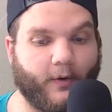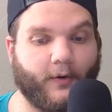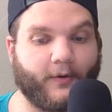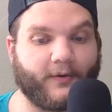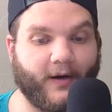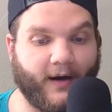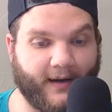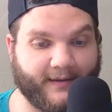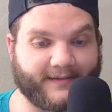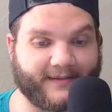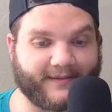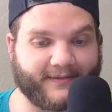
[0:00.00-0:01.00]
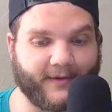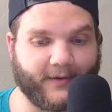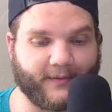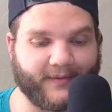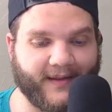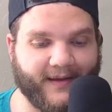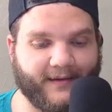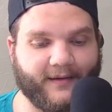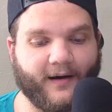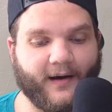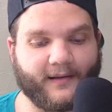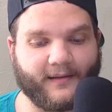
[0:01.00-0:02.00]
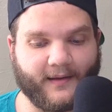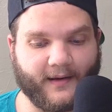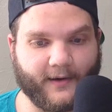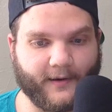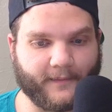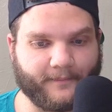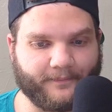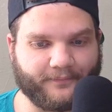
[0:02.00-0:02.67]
were not. So they got there.